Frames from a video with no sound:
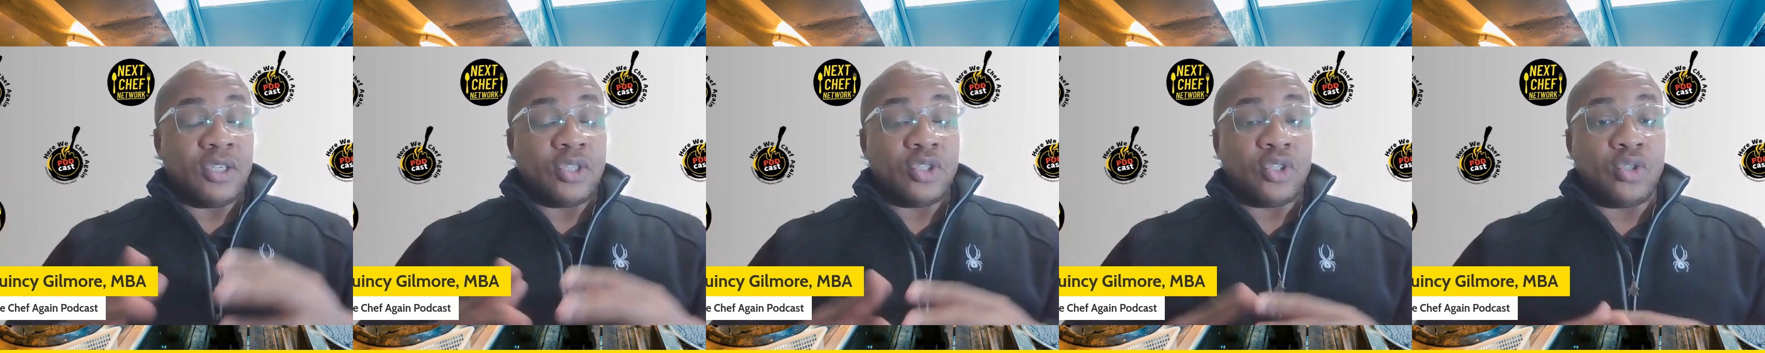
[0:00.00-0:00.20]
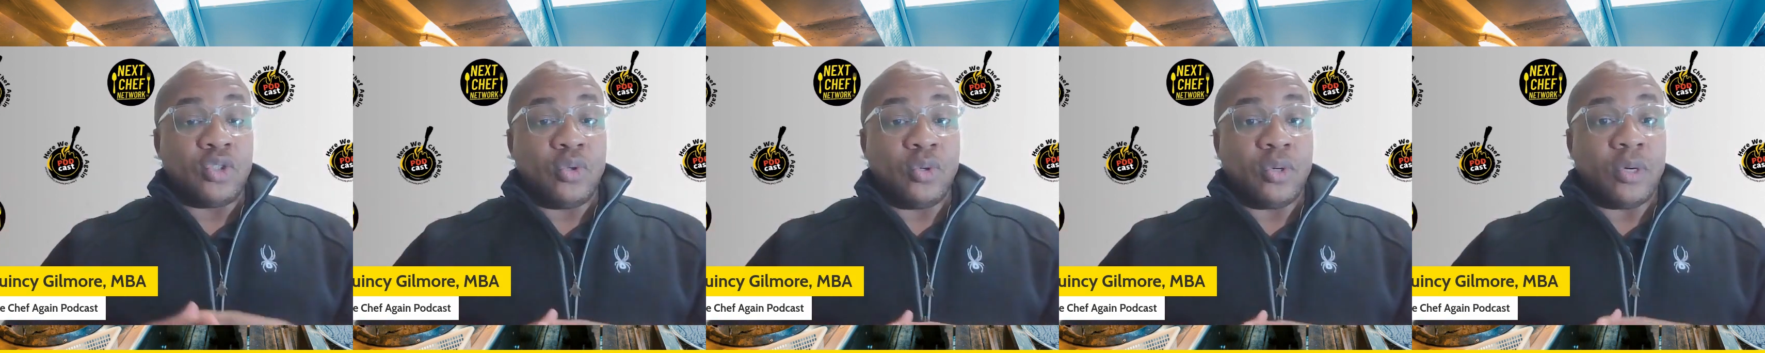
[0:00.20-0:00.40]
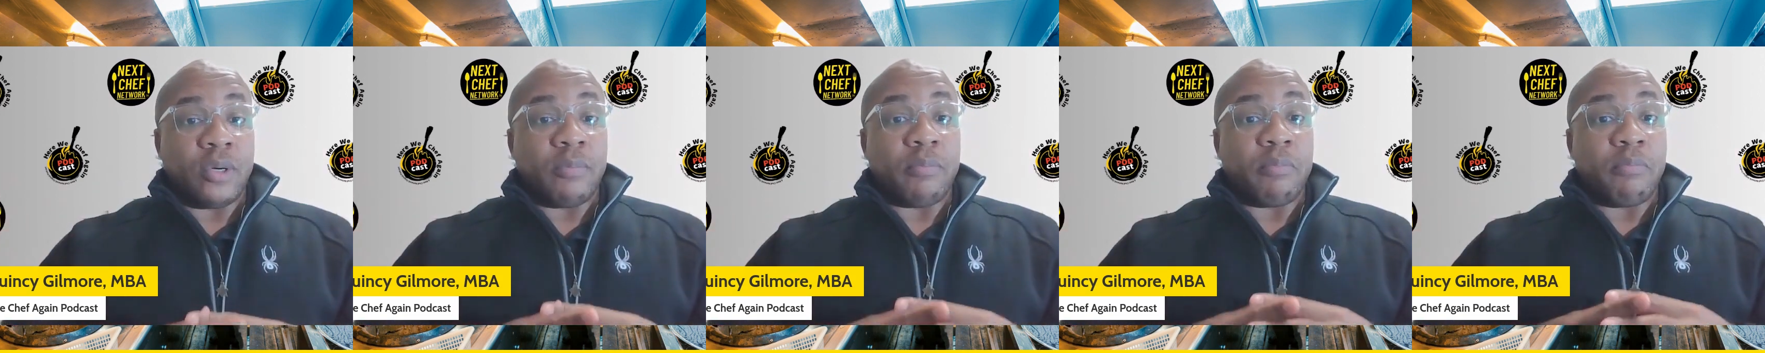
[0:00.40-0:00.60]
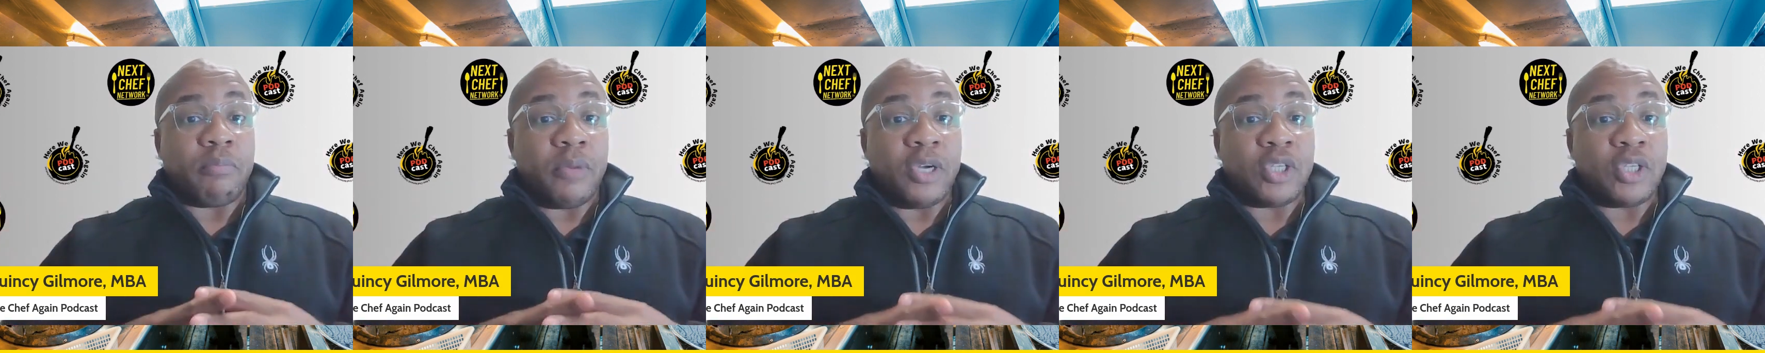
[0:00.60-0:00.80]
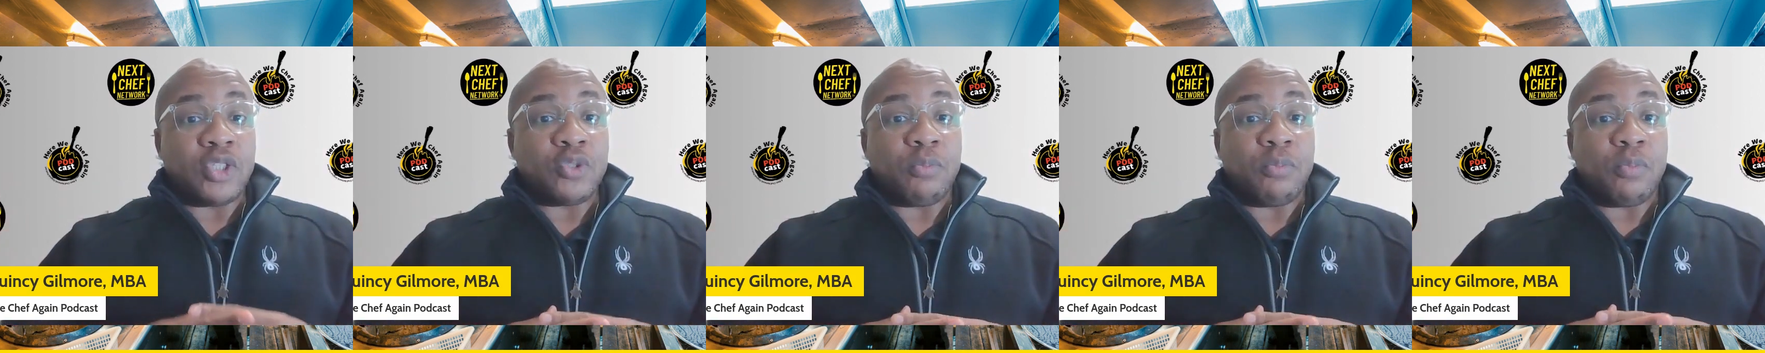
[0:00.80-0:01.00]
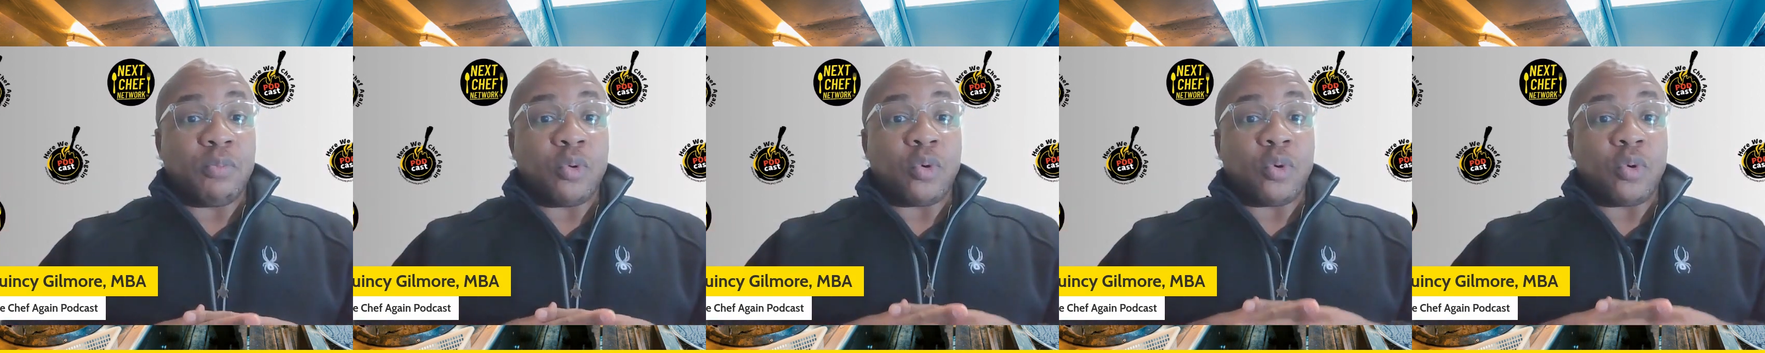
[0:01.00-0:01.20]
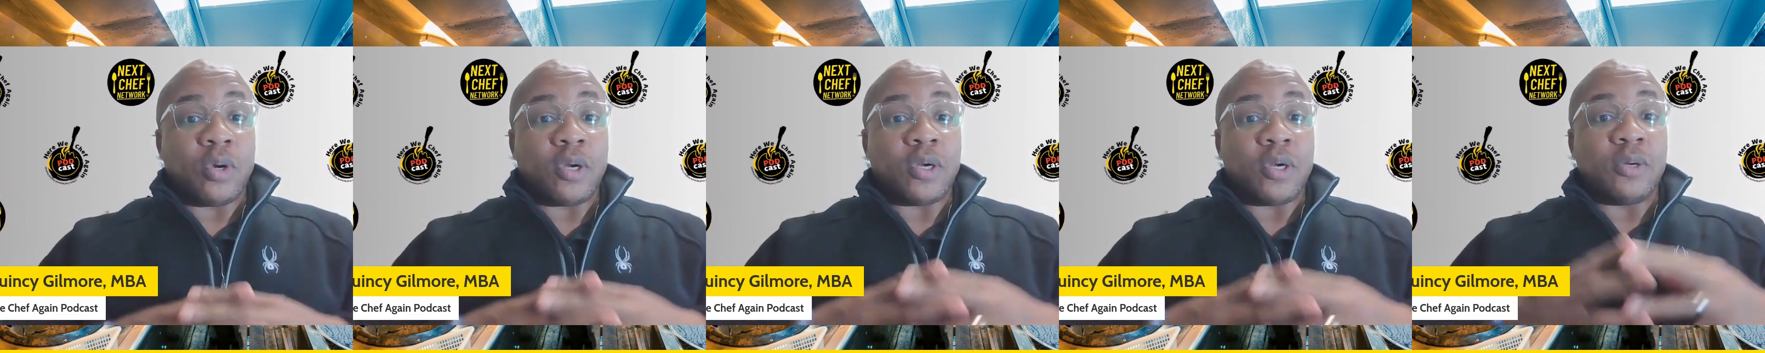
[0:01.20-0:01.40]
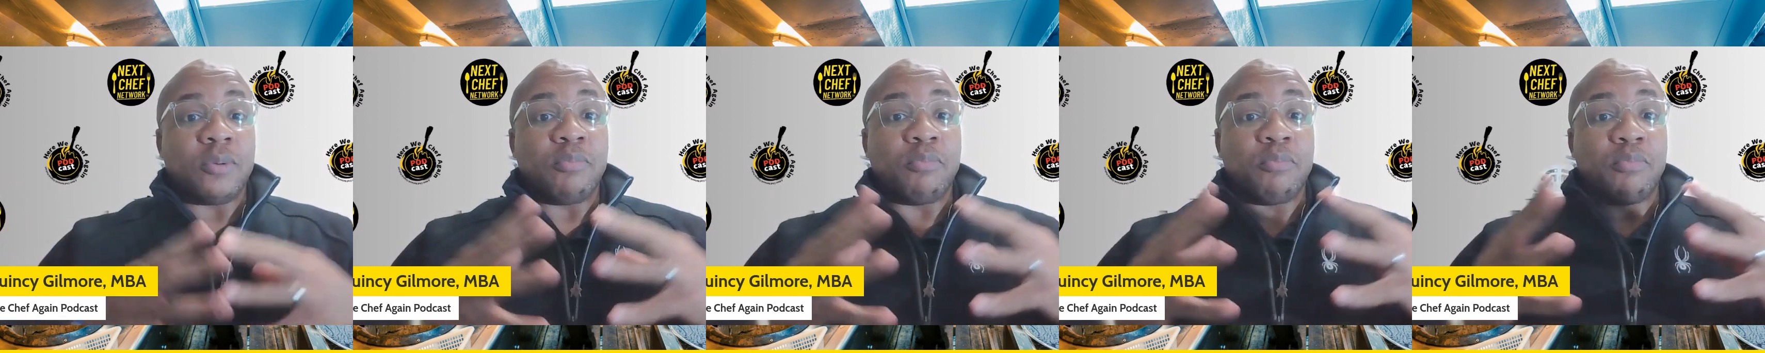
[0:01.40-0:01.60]
to a much
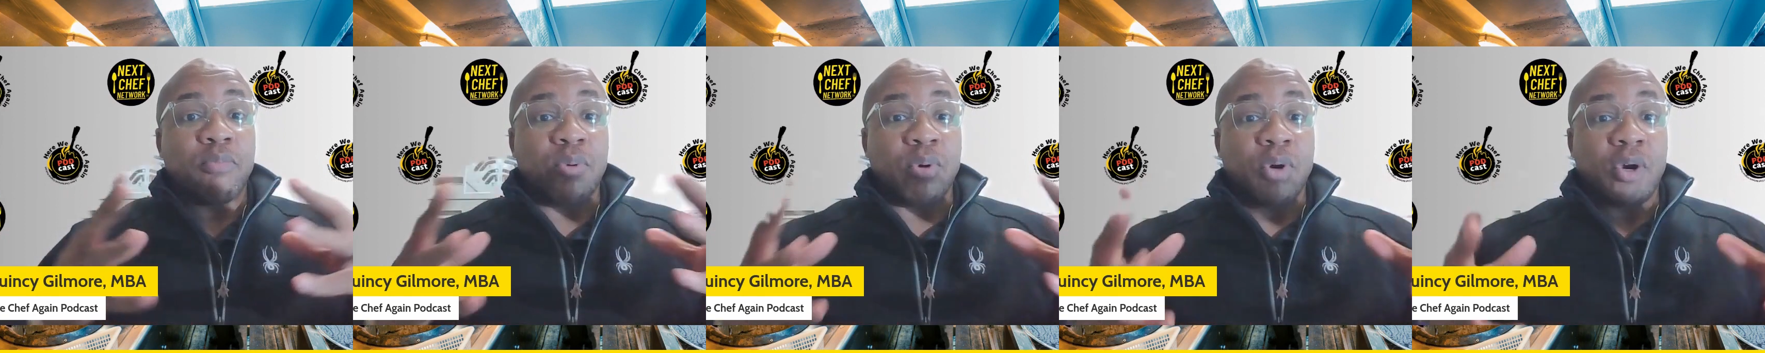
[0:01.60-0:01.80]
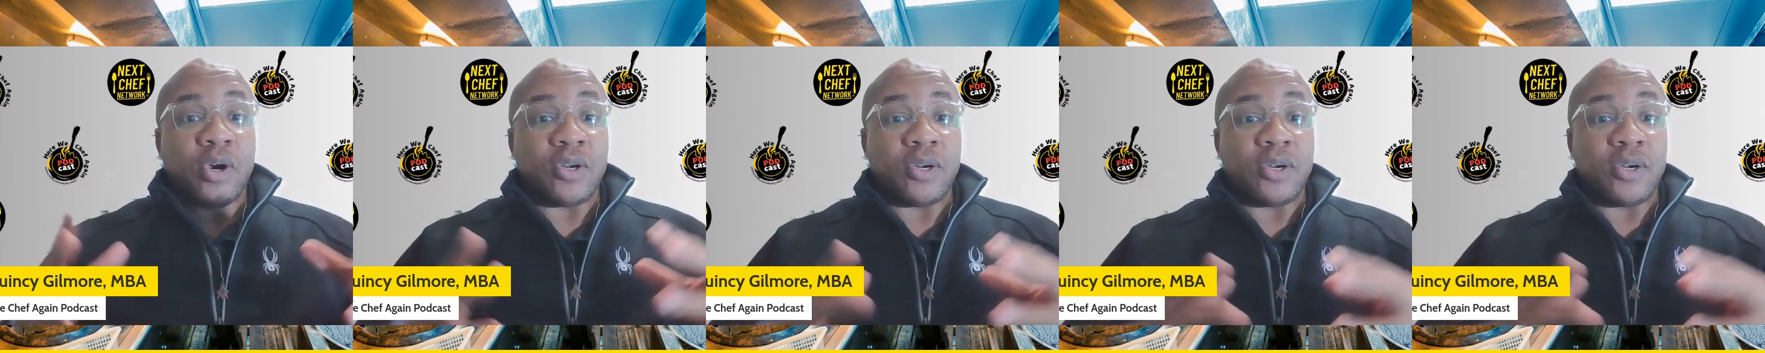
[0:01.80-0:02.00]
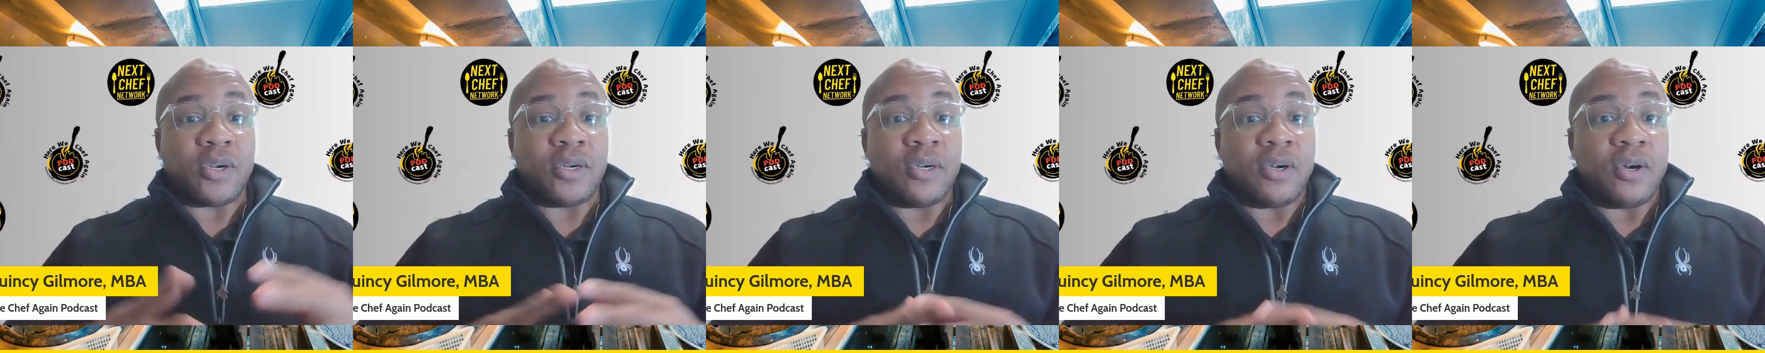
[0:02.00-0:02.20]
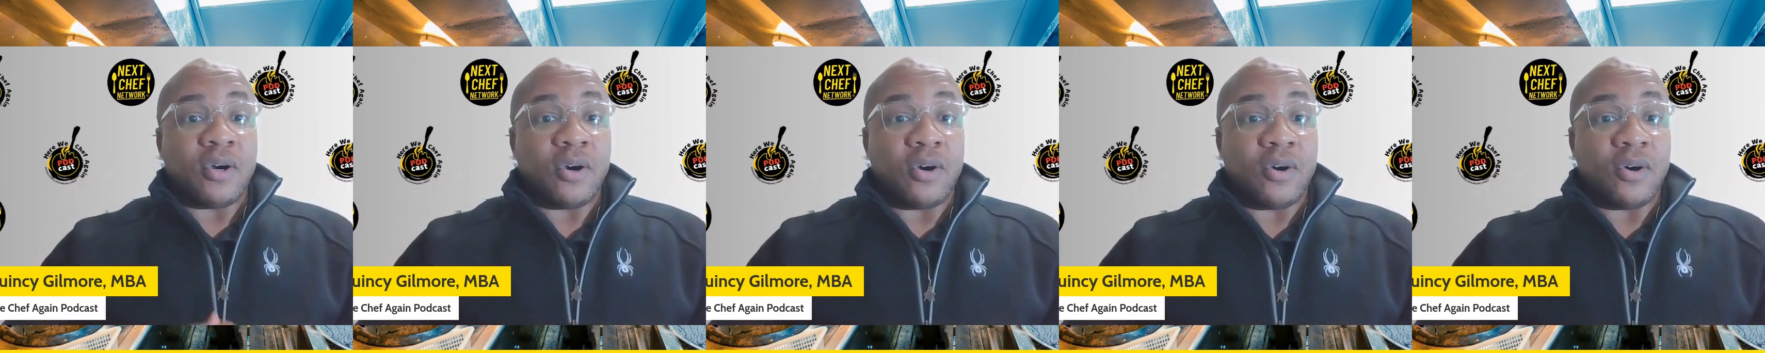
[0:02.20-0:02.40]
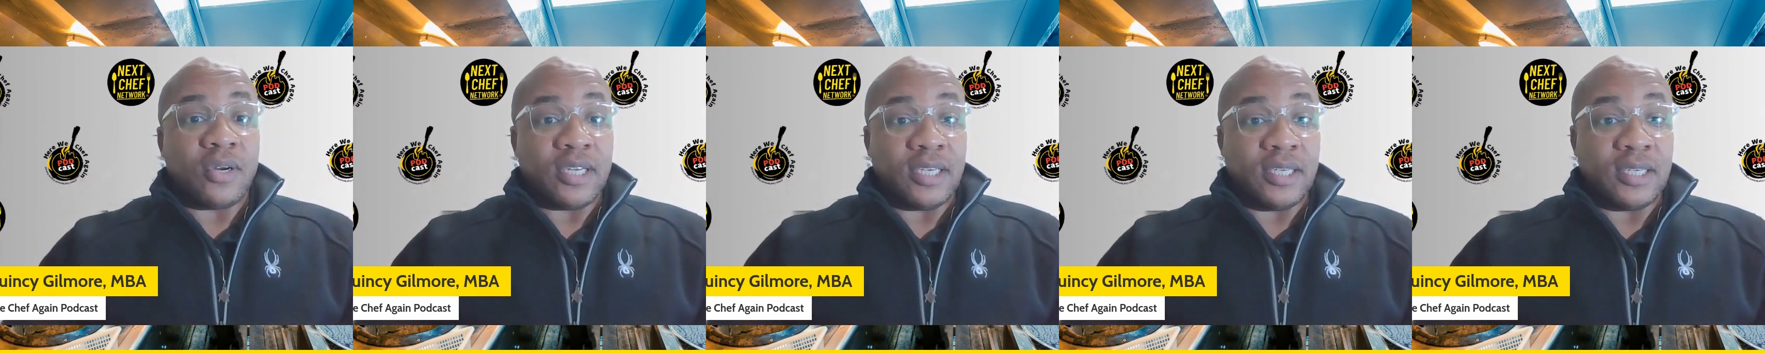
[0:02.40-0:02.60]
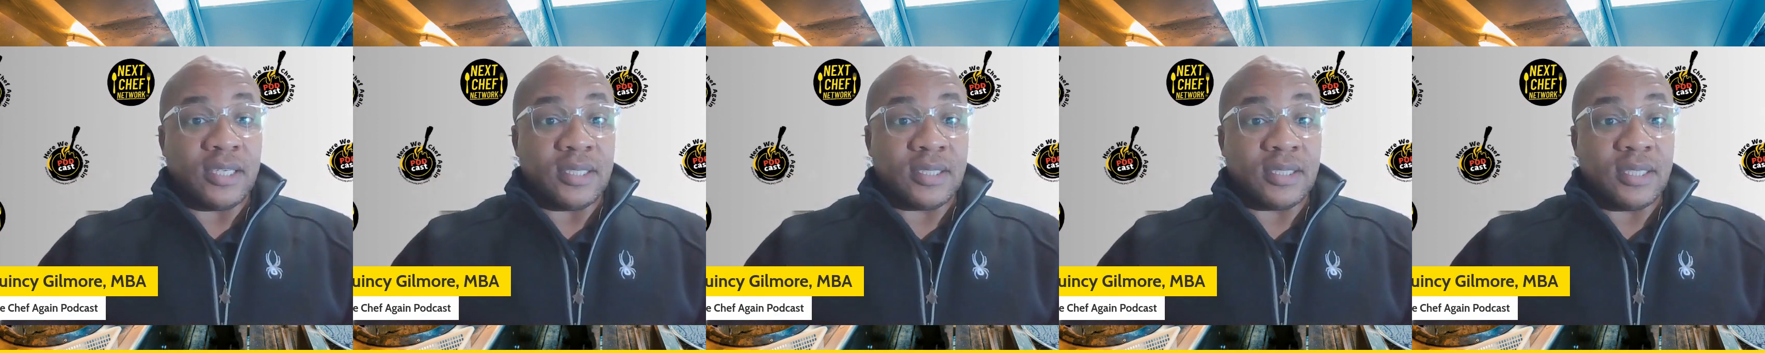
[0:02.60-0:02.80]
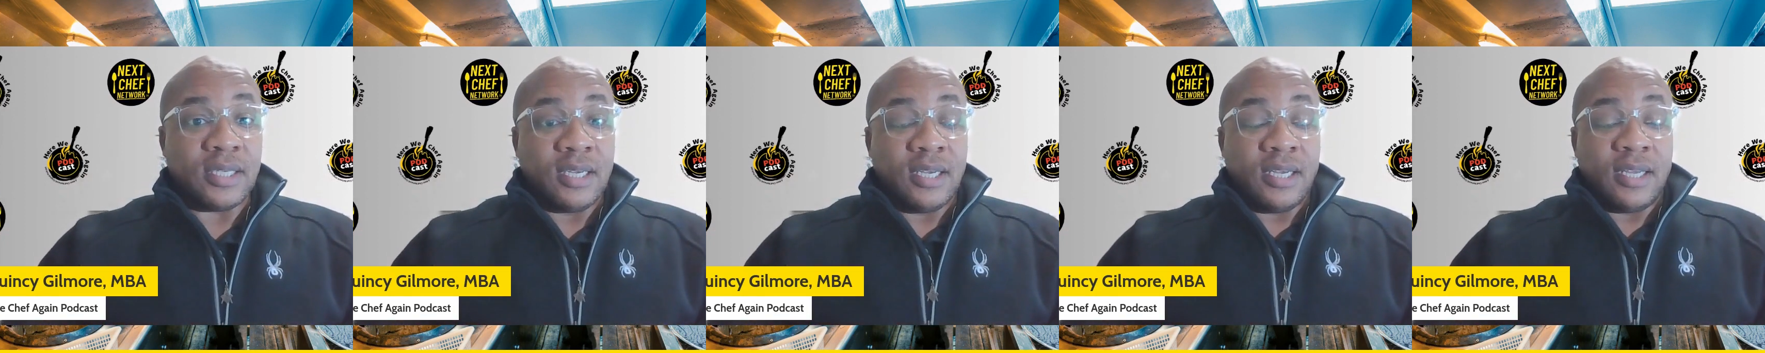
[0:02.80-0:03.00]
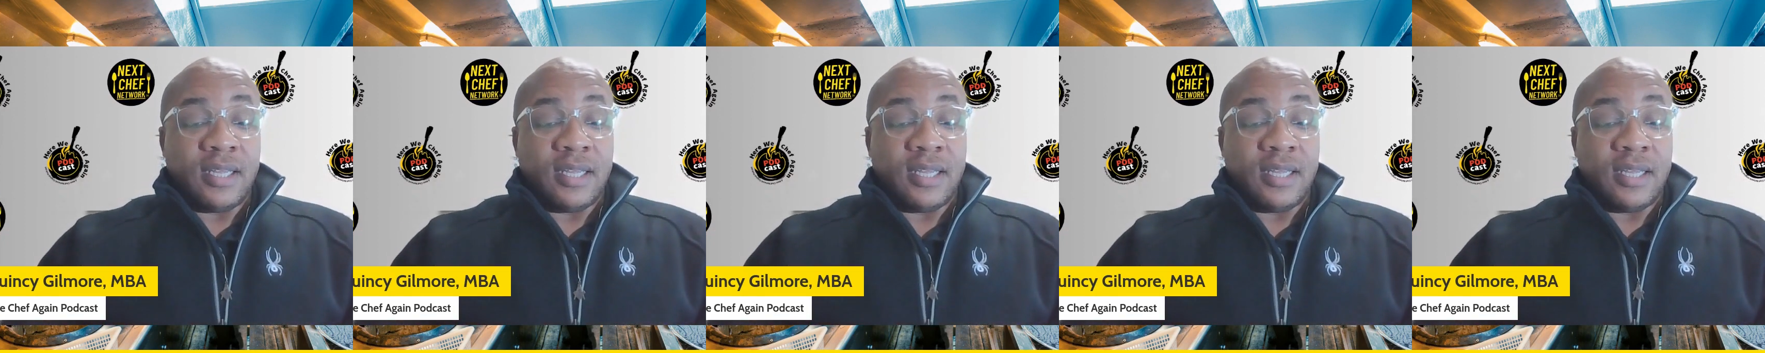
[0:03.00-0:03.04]
more broader audience